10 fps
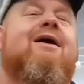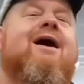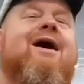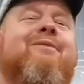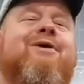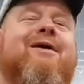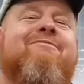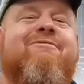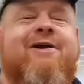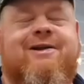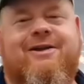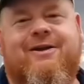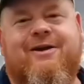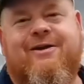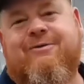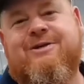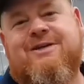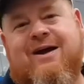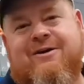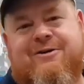Hi, I'm Captain Frank Lanier, a
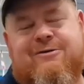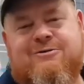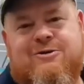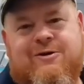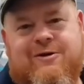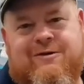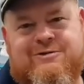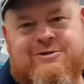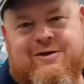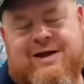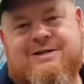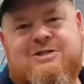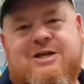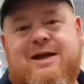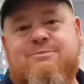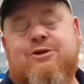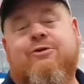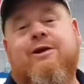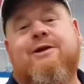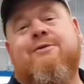retired Coast Guard officer and SAMS
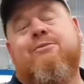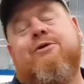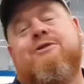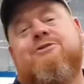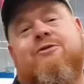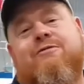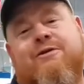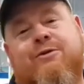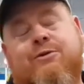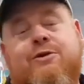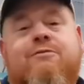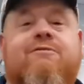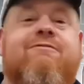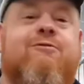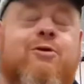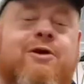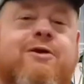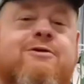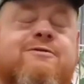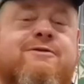accredited Marine surveyor with over forty
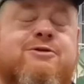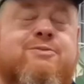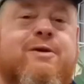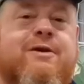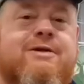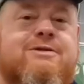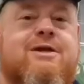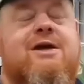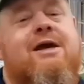years of experience